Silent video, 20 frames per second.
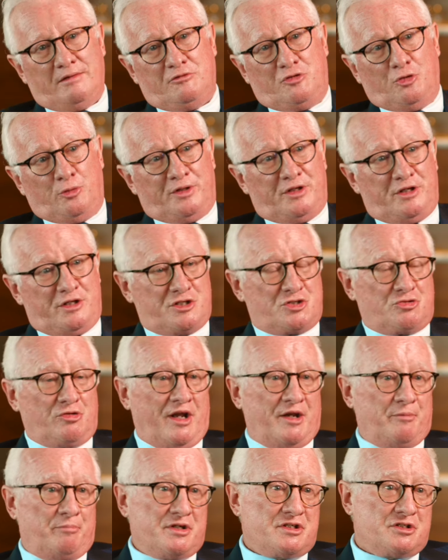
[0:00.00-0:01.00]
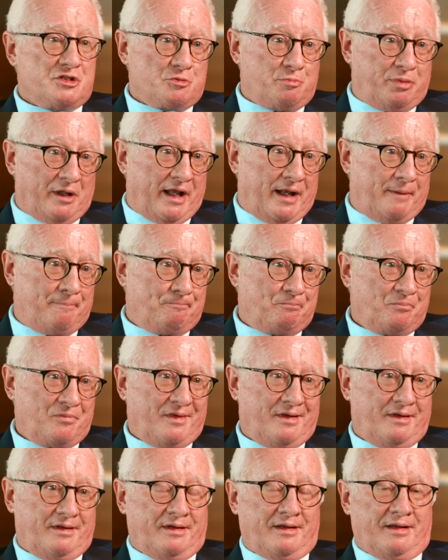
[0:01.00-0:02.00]
doing the Australian business plan
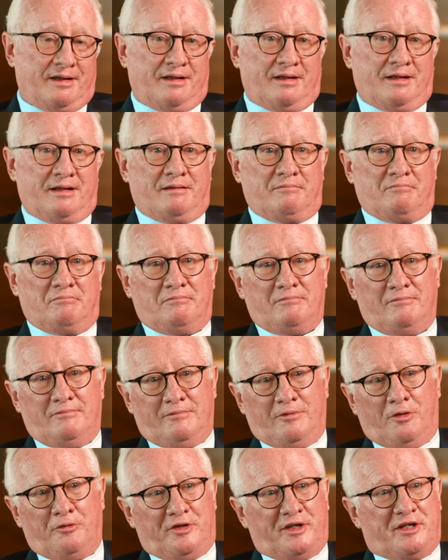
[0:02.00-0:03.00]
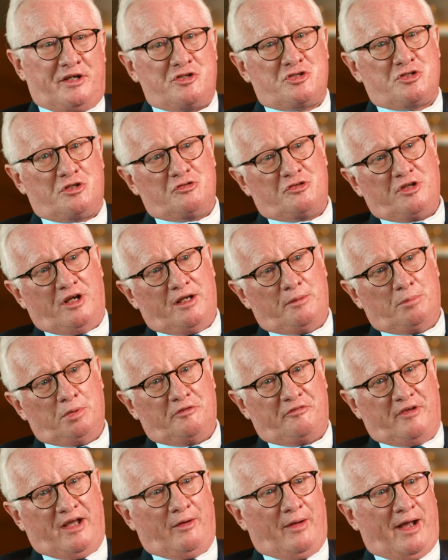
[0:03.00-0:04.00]
on the kitchen table
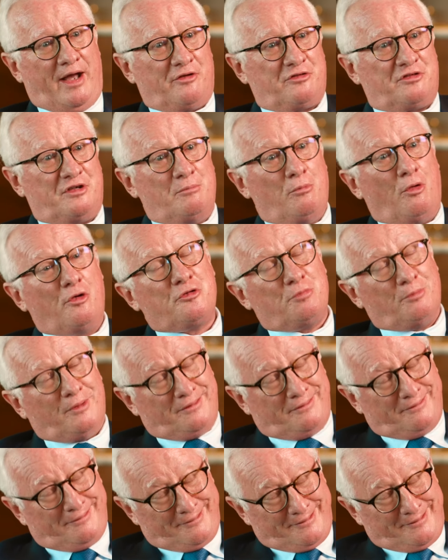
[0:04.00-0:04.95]
of our house in Mossman.